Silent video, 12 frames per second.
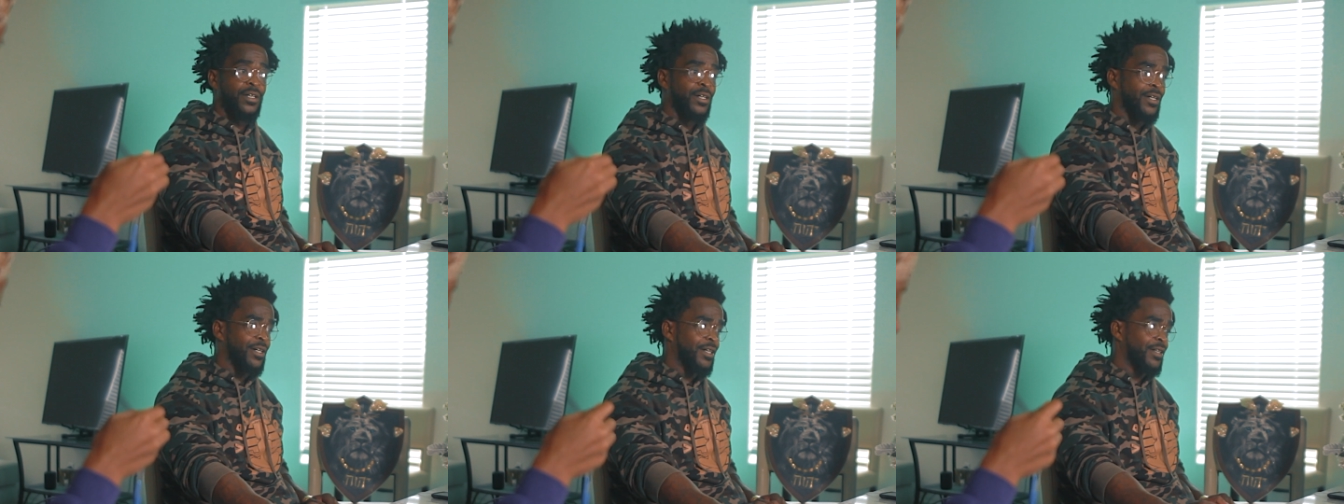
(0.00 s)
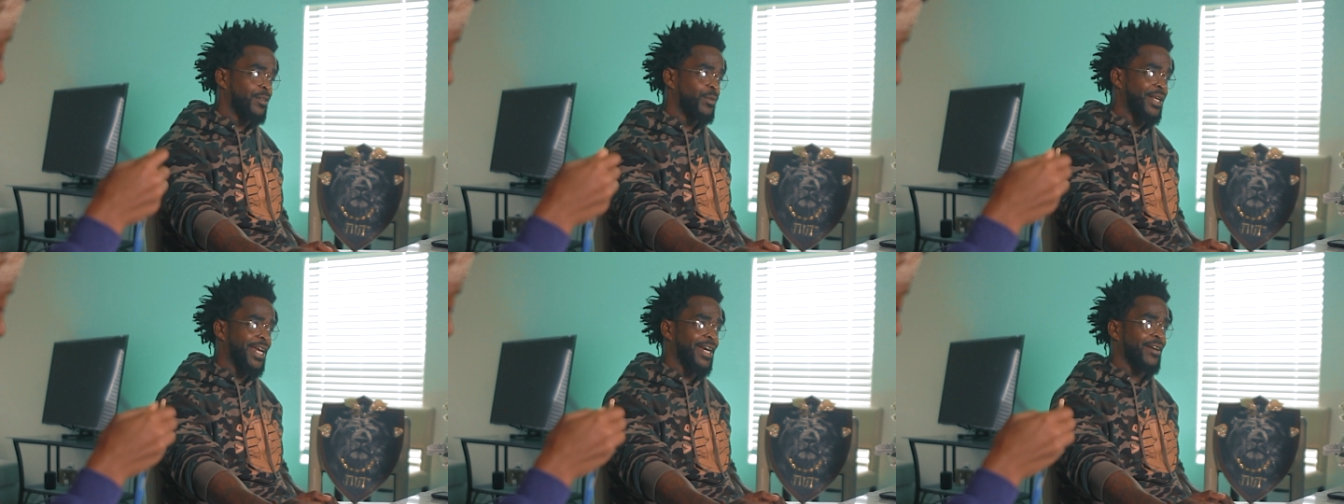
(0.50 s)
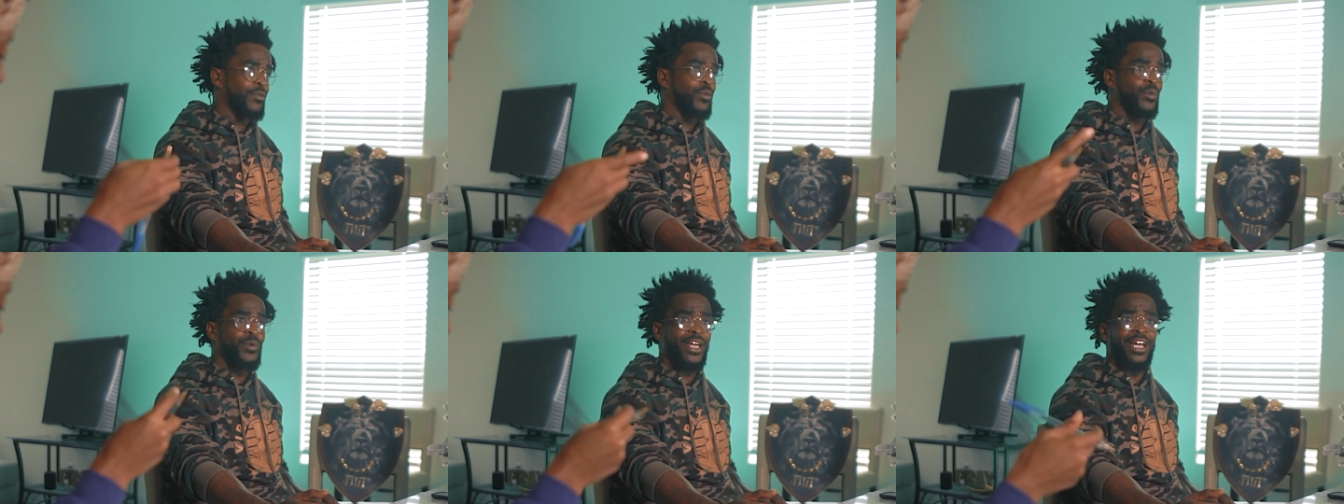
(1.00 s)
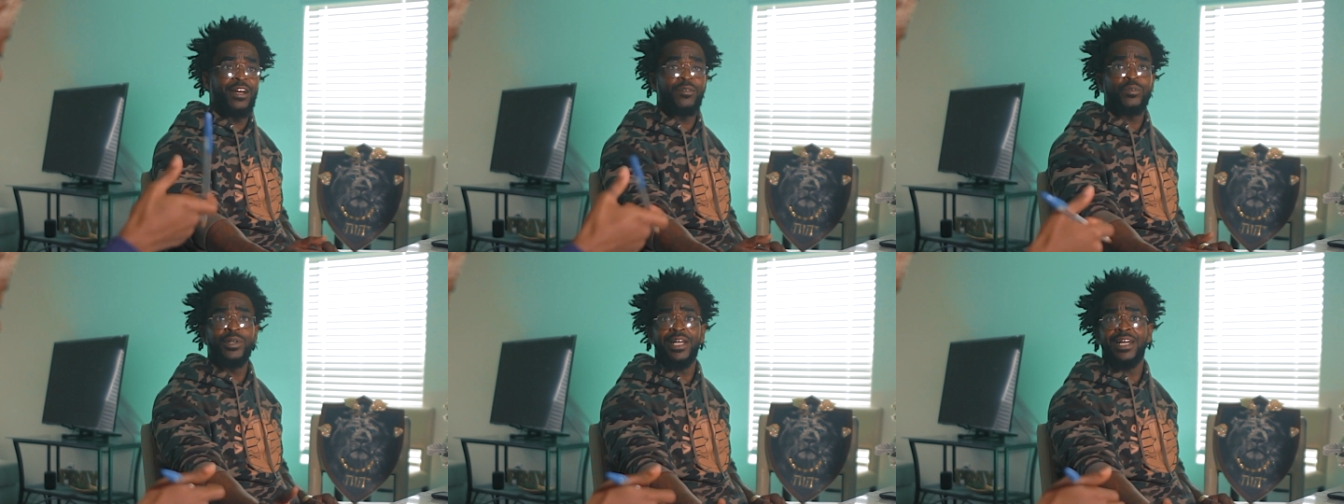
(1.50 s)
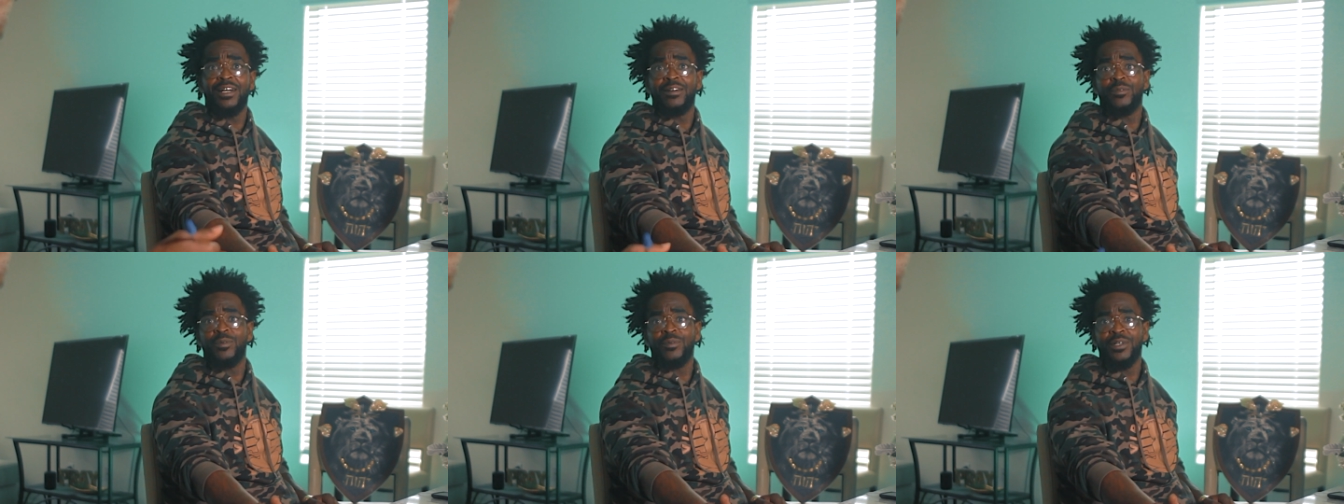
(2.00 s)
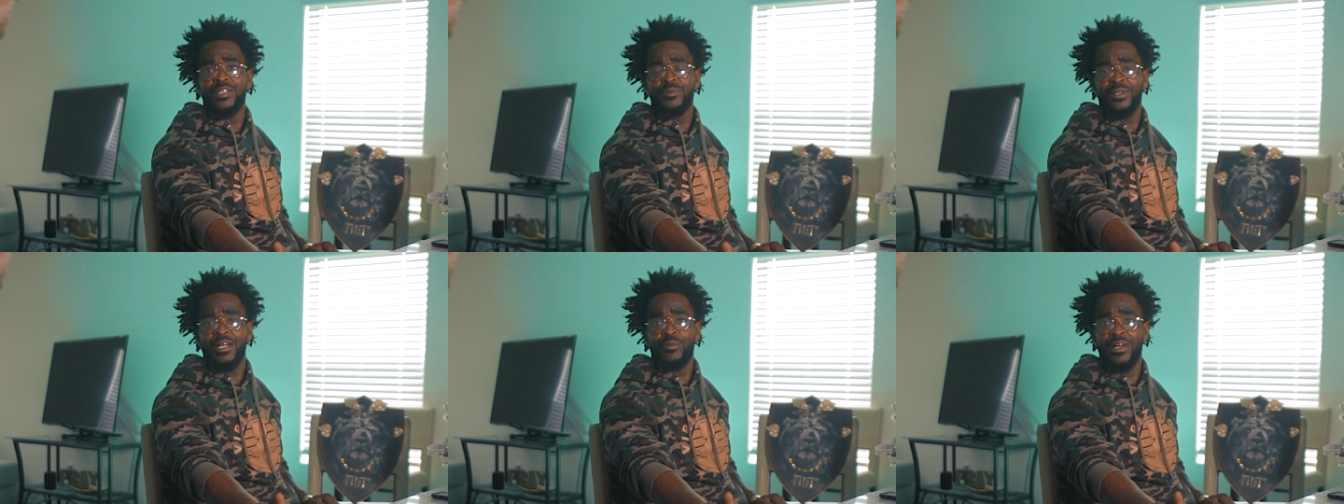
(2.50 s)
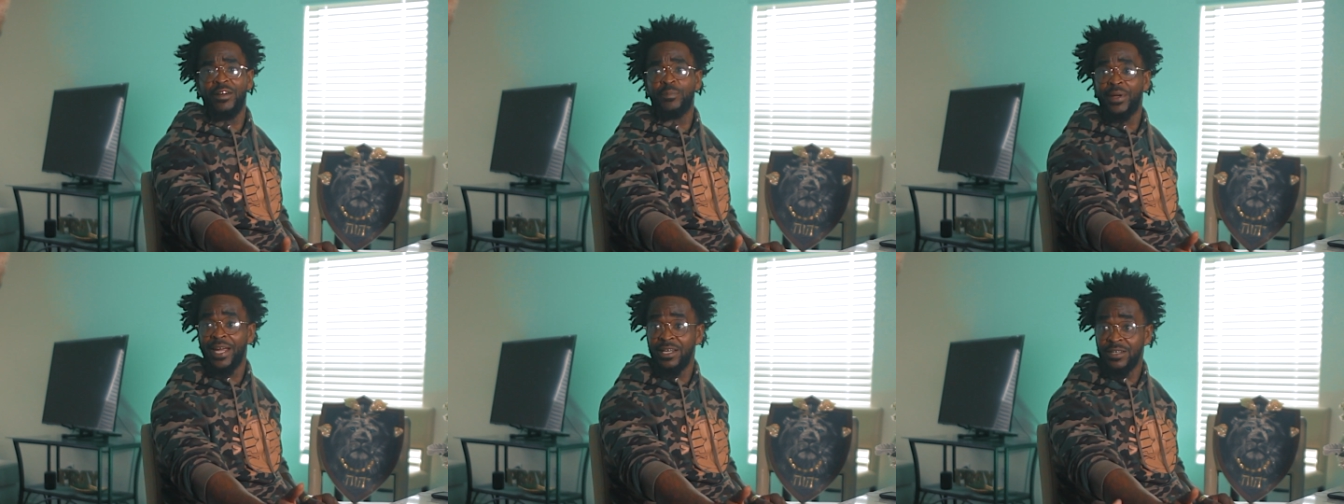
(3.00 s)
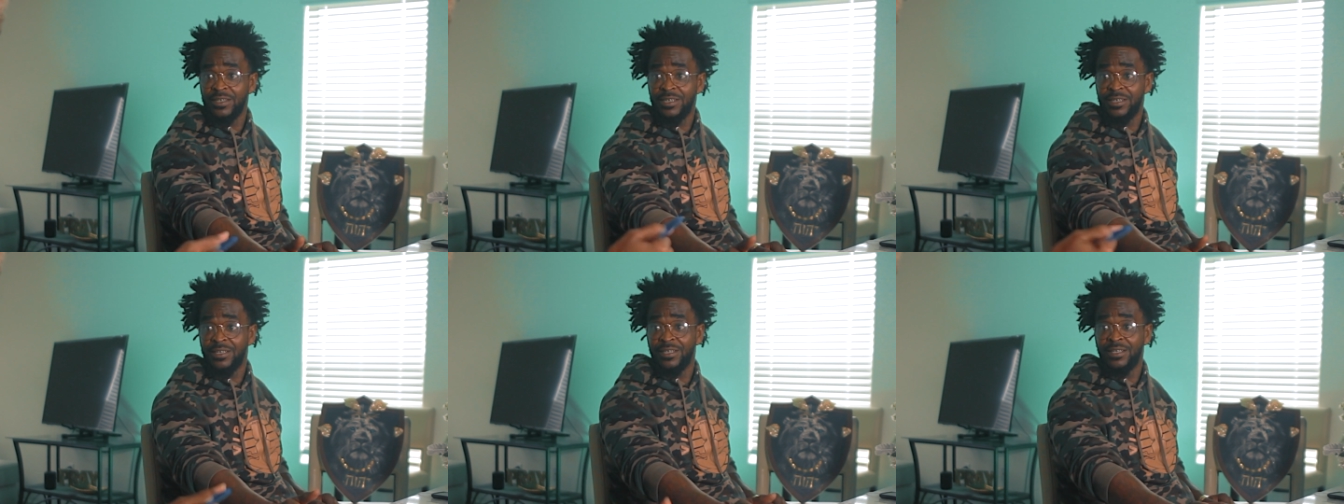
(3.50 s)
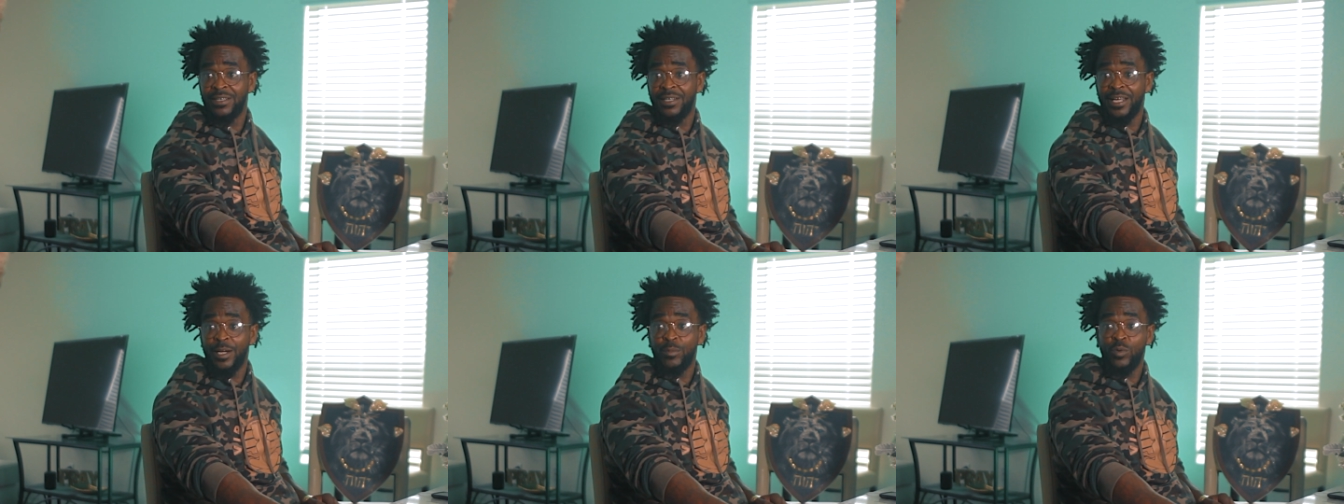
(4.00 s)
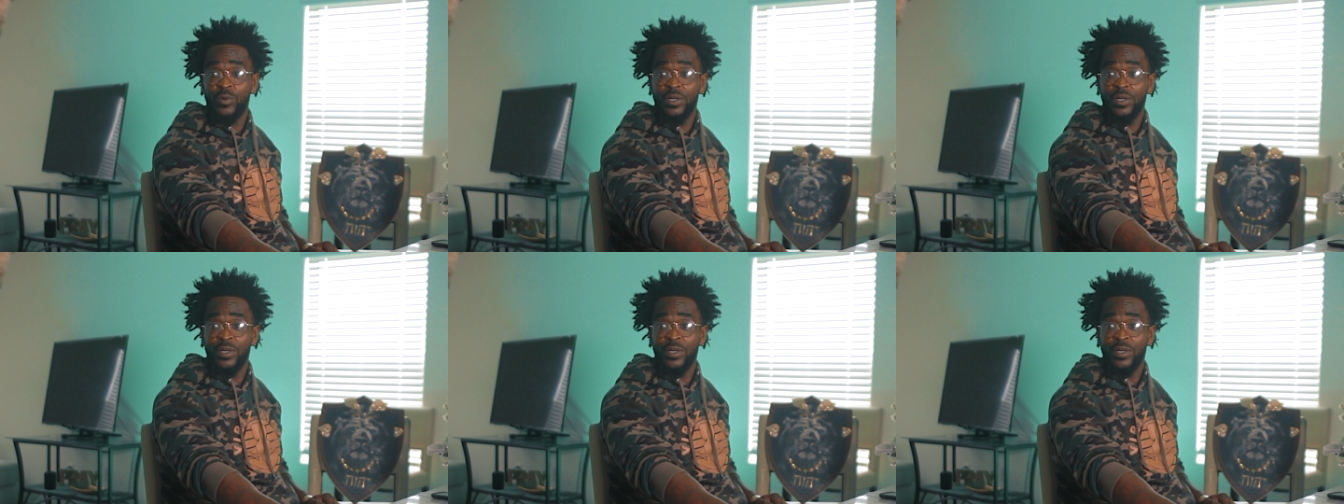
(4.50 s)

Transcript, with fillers: Or uh, we have we have we have what else we have we have painters uh, Emma